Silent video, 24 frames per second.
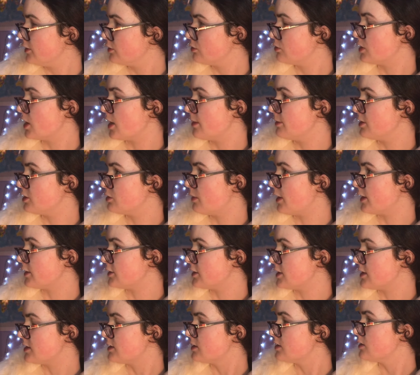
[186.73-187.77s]
You tell me to
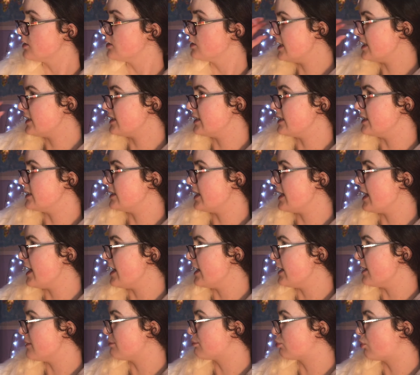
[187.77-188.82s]
watch this. This is
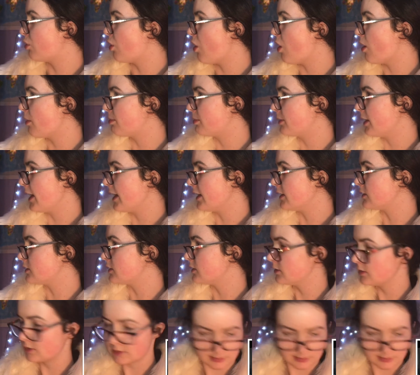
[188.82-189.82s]
inappropriate.